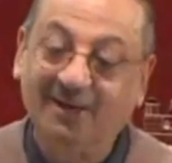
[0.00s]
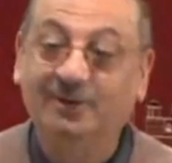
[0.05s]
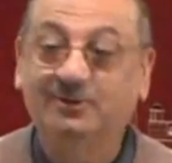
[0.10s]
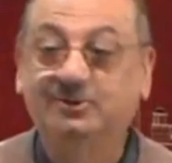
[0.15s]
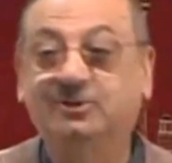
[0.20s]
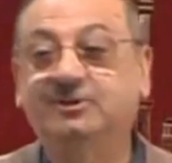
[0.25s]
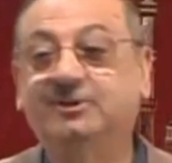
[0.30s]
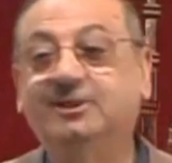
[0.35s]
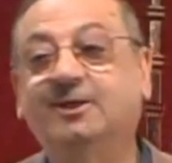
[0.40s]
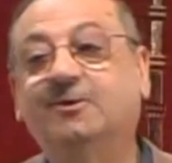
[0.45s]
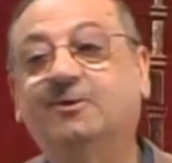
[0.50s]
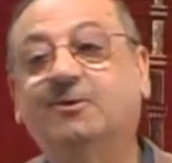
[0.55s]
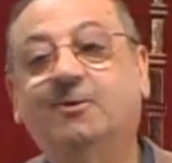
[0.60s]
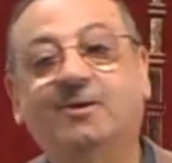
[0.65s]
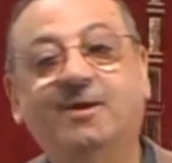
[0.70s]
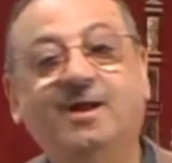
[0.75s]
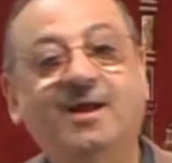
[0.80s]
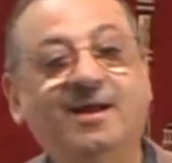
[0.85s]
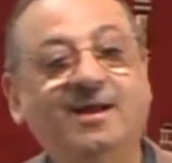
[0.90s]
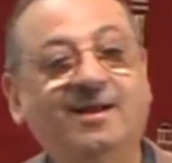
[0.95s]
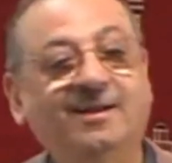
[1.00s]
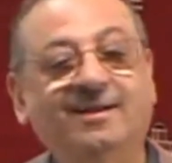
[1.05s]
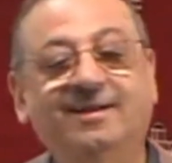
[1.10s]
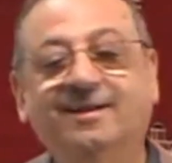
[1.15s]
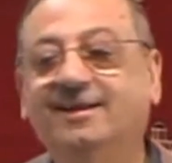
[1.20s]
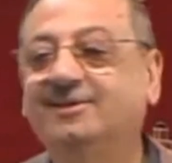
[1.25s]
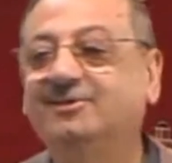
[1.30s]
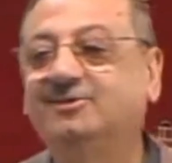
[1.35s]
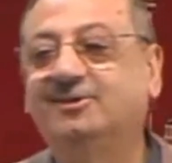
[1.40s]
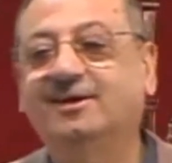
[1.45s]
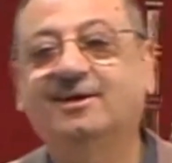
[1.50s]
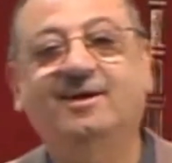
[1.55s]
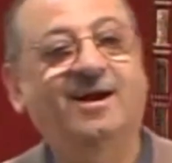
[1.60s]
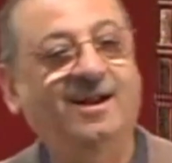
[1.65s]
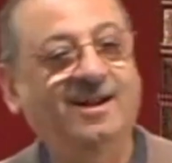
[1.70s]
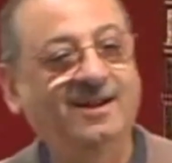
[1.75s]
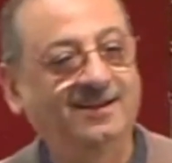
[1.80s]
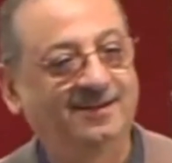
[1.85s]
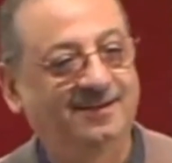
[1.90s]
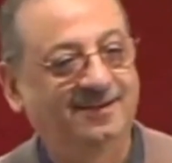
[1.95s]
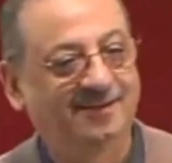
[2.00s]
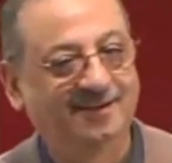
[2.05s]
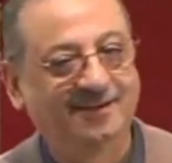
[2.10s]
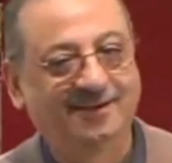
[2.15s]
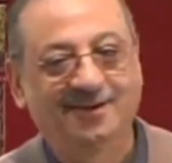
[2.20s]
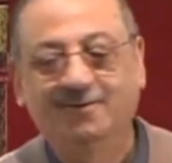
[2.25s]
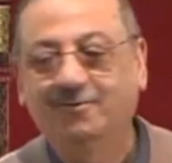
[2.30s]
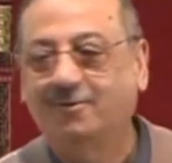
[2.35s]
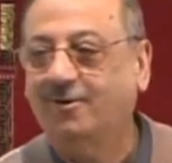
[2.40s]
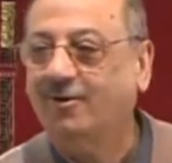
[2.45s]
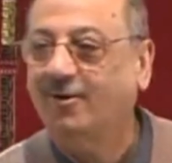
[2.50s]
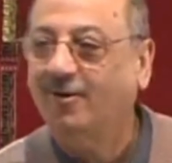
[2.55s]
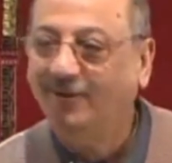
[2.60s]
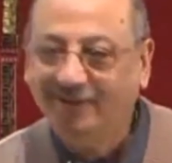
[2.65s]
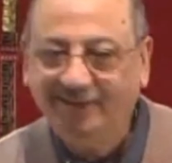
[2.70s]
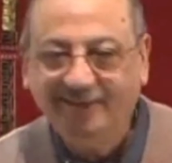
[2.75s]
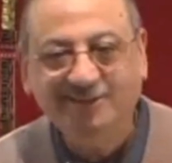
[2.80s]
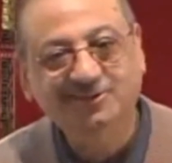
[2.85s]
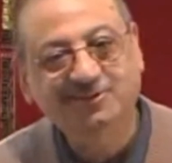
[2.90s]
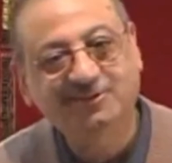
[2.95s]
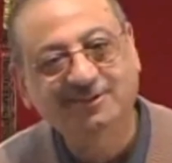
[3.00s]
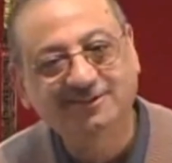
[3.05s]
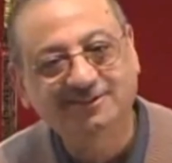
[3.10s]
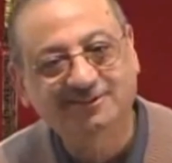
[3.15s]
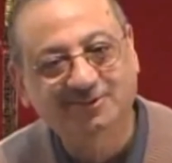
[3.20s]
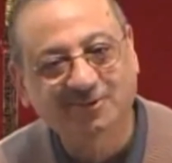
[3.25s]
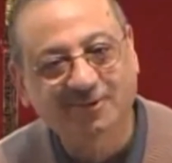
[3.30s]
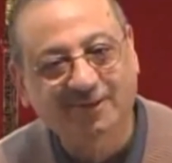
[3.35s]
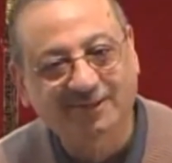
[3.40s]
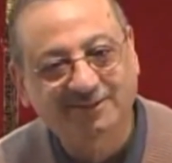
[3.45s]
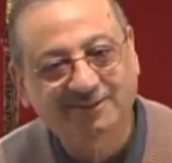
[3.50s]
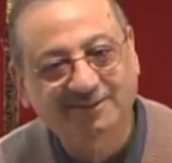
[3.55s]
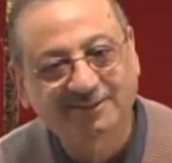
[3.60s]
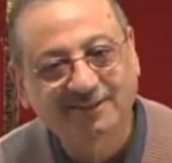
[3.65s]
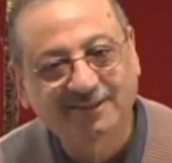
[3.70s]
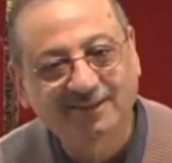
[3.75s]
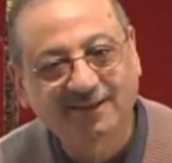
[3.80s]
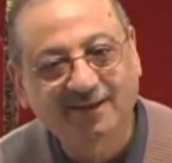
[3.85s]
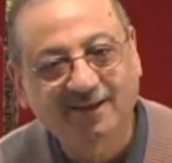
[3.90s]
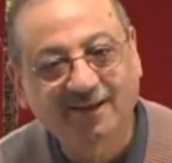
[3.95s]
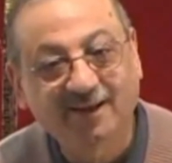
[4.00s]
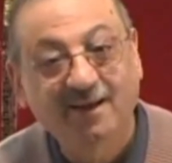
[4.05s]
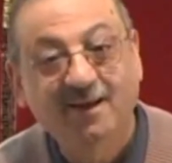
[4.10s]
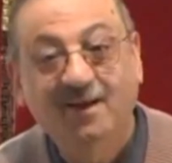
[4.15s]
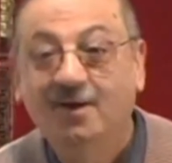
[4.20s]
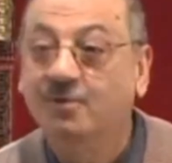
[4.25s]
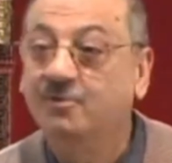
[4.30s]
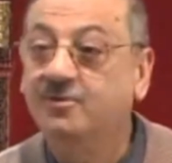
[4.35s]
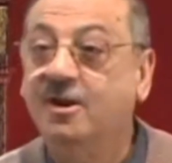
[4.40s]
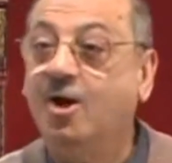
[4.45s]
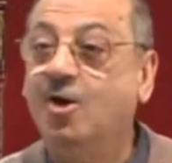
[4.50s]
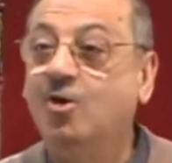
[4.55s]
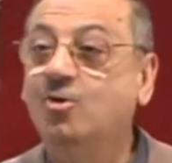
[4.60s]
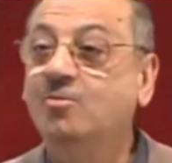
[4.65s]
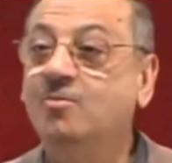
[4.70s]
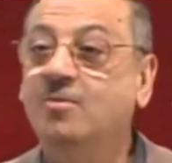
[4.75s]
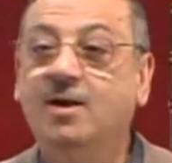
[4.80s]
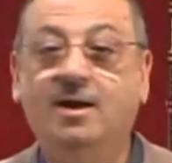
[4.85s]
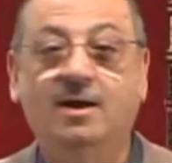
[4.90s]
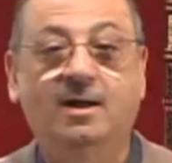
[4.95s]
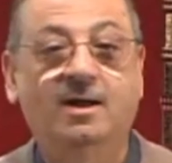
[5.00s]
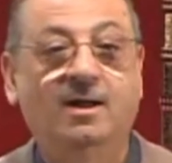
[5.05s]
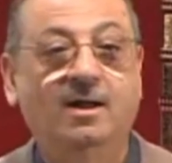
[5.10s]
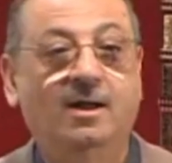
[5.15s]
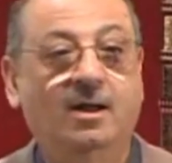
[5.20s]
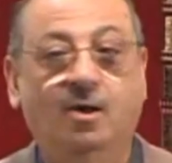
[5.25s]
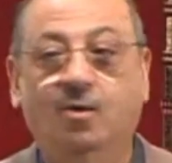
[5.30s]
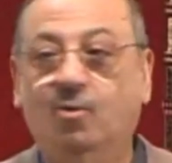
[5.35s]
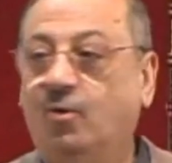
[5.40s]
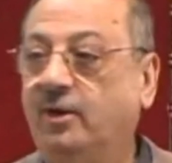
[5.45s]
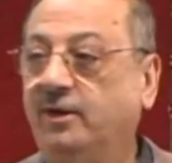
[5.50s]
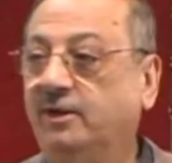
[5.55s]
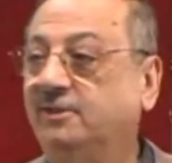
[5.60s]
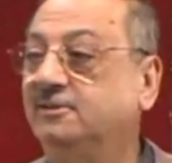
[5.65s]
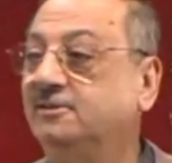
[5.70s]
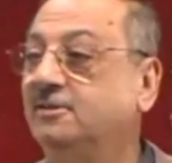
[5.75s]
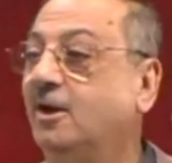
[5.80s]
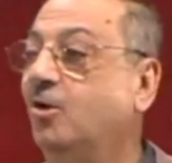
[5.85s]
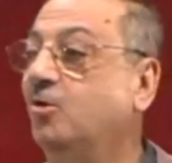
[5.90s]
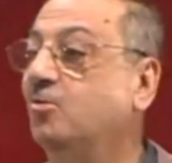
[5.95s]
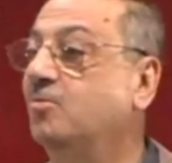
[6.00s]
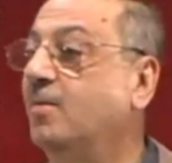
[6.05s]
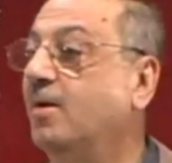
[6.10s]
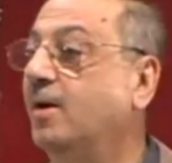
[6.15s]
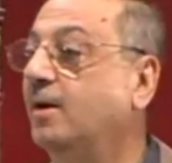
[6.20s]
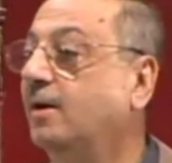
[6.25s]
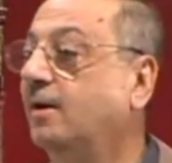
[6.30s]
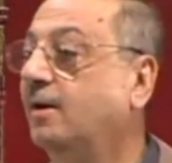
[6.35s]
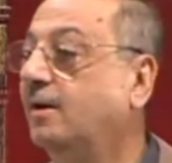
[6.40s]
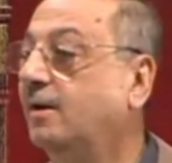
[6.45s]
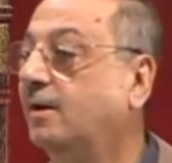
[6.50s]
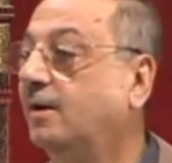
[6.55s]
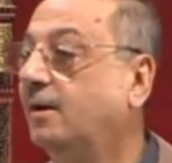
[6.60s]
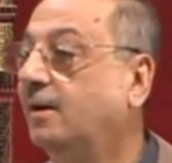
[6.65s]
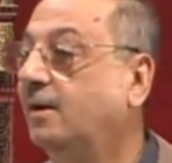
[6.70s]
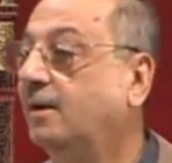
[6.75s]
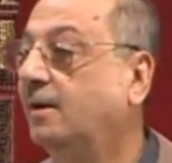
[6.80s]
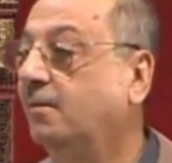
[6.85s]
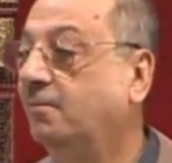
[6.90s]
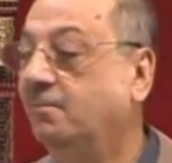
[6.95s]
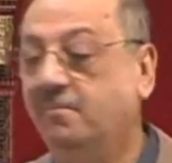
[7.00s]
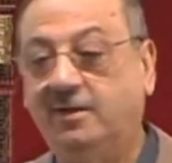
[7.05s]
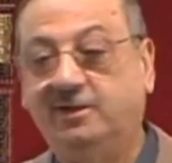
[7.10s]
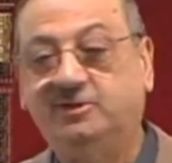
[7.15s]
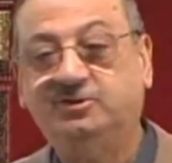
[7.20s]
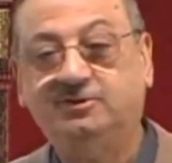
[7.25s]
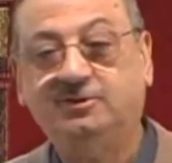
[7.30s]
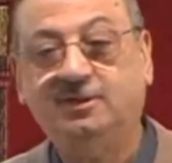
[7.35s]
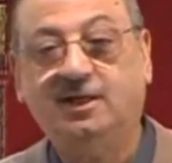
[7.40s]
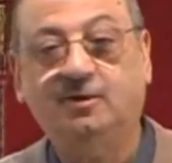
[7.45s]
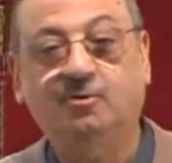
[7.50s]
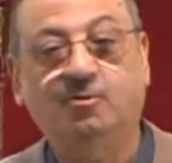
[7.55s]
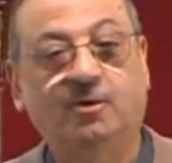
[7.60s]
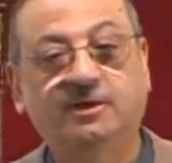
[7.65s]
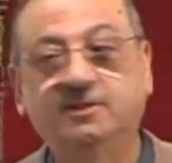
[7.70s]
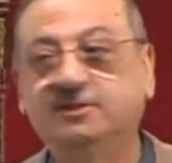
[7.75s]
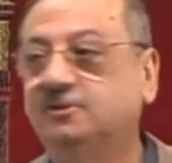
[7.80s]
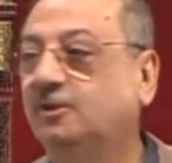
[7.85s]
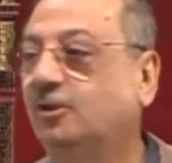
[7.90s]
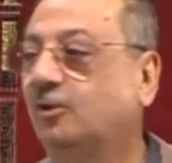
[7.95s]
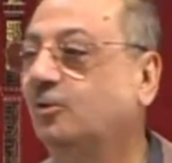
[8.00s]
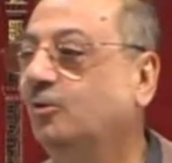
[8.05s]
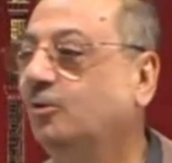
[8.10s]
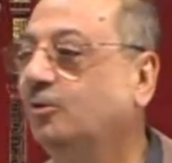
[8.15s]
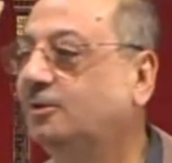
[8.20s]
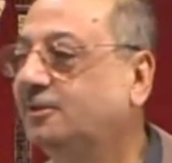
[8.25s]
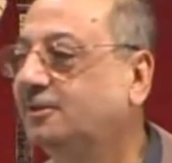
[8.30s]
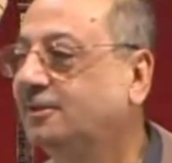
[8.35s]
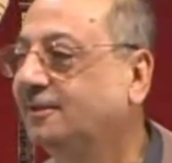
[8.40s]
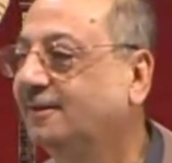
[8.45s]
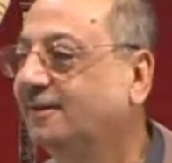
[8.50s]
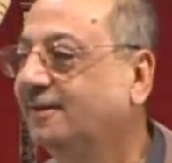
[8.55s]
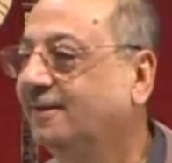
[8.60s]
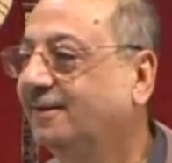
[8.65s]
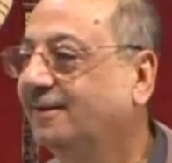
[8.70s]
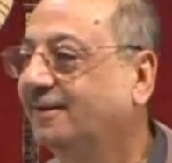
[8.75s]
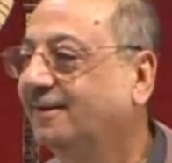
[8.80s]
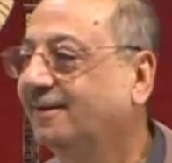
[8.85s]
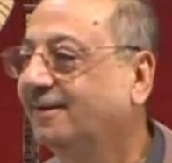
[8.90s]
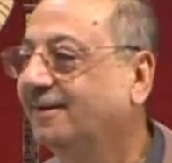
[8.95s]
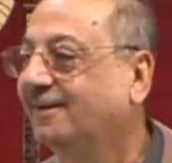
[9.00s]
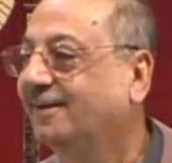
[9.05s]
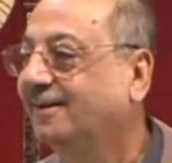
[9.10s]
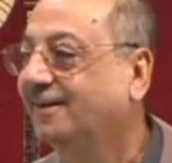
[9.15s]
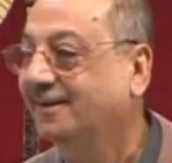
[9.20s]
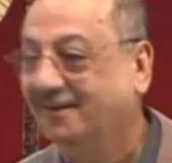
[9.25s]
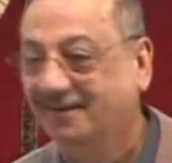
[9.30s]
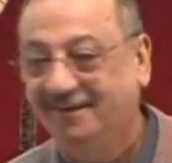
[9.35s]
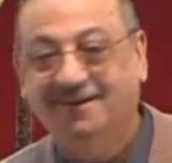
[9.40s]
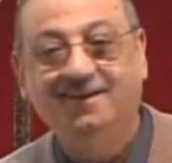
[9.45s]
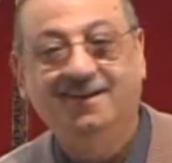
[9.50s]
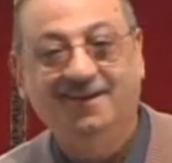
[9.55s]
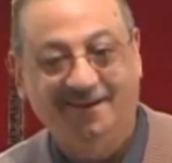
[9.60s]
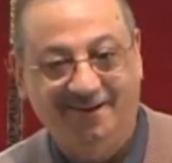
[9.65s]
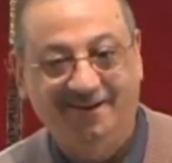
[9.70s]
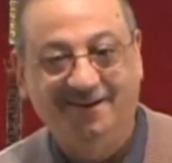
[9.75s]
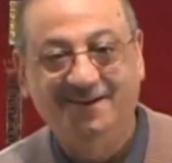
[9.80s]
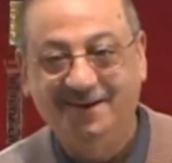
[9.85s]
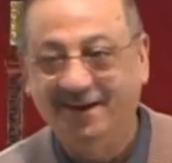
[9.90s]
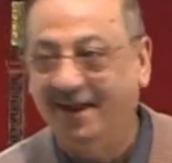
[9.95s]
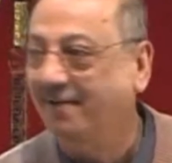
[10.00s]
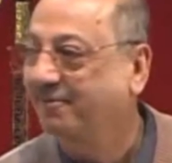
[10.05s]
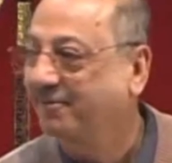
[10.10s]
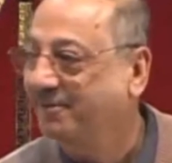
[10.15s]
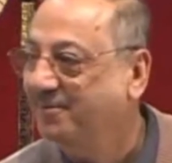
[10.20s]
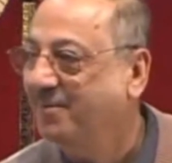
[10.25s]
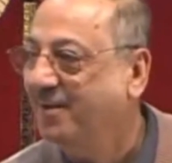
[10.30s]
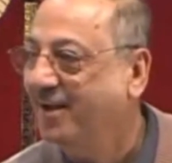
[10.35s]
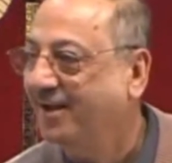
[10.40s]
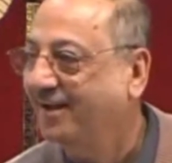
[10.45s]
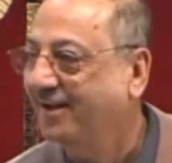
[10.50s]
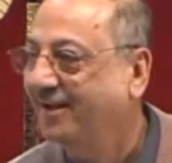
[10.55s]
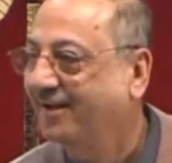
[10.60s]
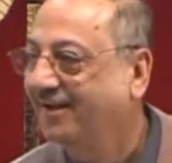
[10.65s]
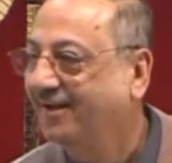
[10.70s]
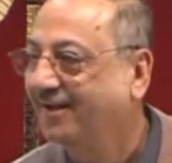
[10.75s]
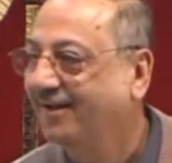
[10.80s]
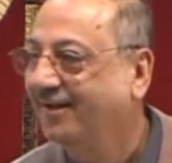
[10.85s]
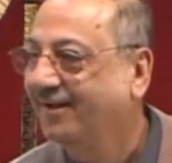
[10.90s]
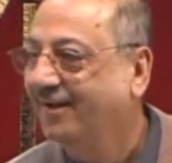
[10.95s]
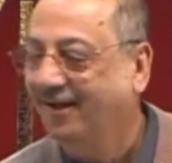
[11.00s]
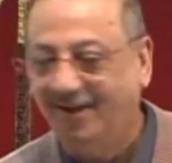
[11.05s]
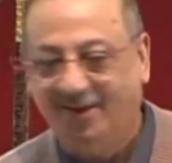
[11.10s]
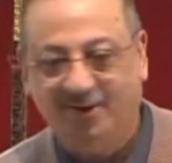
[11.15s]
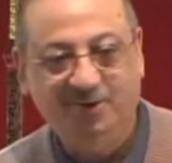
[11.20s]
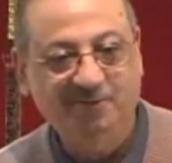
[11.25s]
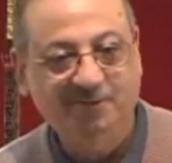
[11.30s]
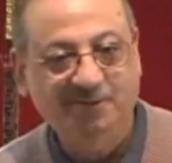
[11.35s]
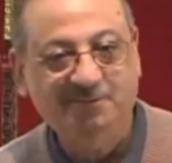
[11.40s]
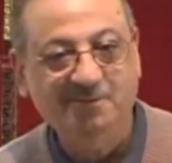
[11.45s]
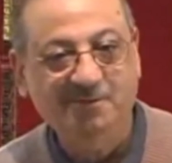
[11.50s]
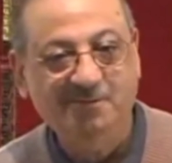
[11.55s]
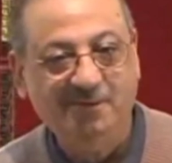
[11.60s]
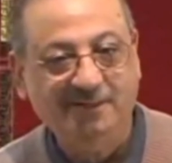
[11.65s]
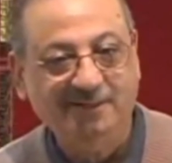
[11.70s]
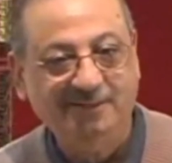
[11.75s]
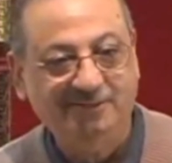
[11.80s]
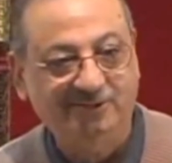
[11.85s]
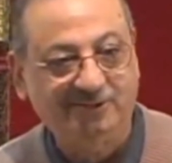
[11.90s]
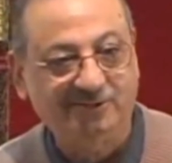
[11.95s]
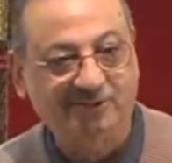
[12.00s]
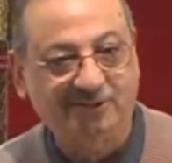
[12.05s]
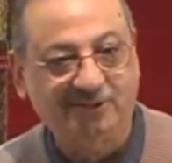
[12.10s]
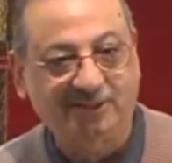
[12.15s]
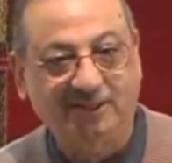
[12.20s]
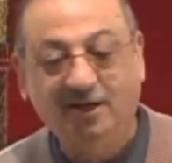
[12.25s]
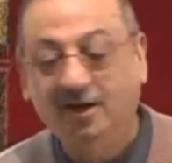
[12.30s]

So see, Quran is the guide for all these things to us. Nauma. What is Nauma? Master, what is the root? Navima. Are you with me, brother and sister?